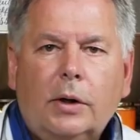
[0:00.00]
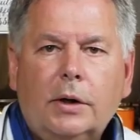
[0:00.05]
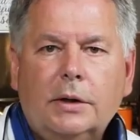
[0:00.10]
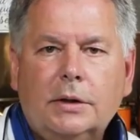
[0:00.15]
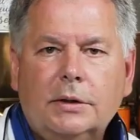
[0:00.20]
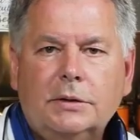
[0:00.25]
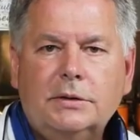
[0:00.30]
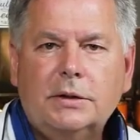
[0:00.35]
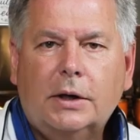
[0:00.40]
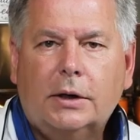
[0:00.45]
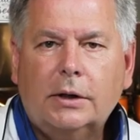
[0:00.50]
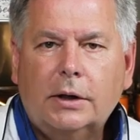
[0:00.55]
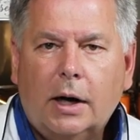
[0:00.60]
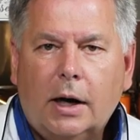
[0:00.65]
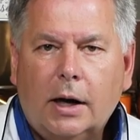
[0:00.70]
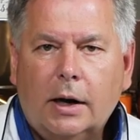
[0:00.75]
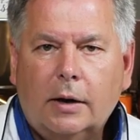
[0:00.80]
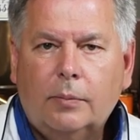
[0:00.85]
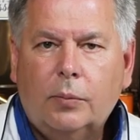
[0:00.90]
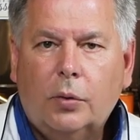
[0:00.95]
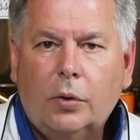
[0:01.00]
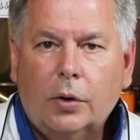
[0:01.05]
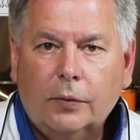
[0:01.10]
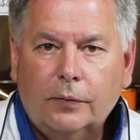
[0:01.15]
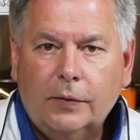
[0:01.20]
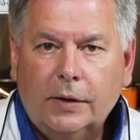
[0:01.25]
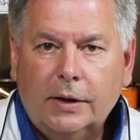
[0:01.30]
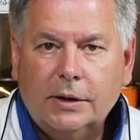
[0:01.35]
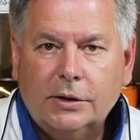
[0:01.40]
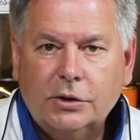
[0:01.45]
going to start our
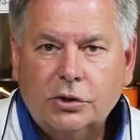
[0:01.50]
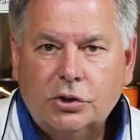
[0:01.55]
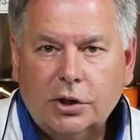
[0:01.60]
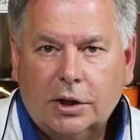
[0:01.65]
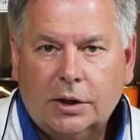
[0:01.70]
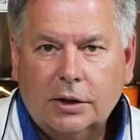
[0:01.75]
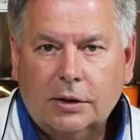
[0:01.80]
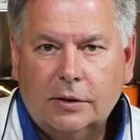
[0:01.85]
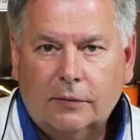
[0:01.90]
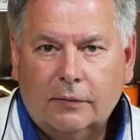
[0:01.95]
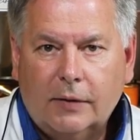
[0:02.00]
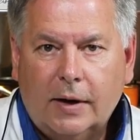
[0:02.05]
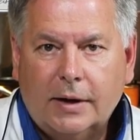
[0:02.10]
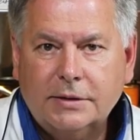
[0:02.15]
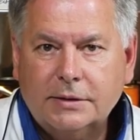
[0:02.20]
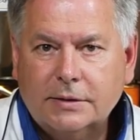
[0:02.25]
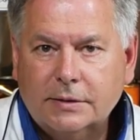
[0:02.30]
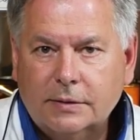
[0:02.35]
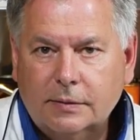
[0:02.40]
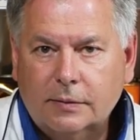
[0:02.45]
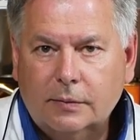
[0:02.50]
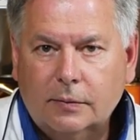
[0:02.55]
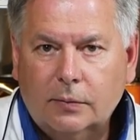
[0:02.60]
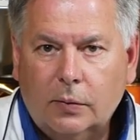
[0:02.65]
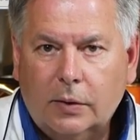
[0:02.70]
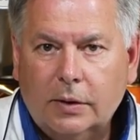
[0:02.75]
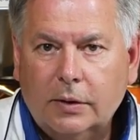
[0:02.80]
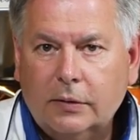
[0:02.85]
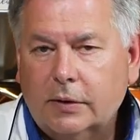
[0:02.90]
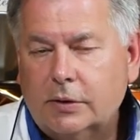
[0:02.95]
Puerto Rican chicken and rice.
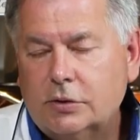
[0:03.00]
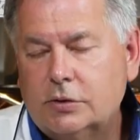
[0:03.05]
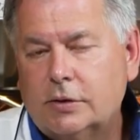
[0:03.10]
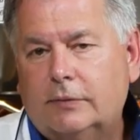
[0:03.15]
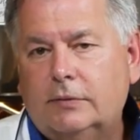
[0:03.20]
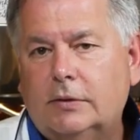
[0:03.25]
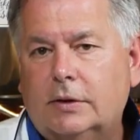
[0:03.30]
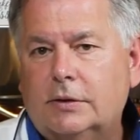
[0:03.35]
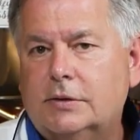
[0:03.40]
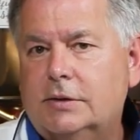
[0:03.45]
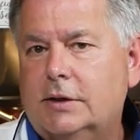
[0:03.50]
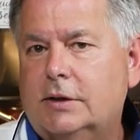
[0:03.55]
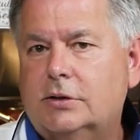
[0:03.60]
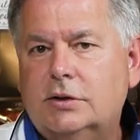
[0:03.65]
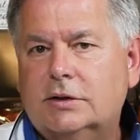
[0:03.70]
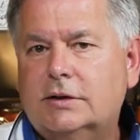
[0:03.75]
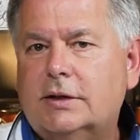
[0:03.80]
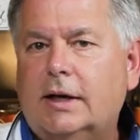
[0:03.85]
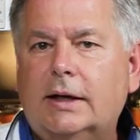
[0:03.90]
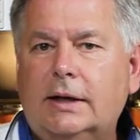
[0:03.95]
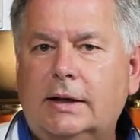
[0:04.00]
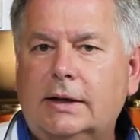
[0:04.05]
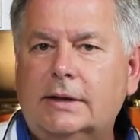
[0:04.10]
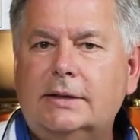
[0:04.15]
One of the things you have to understand, just like an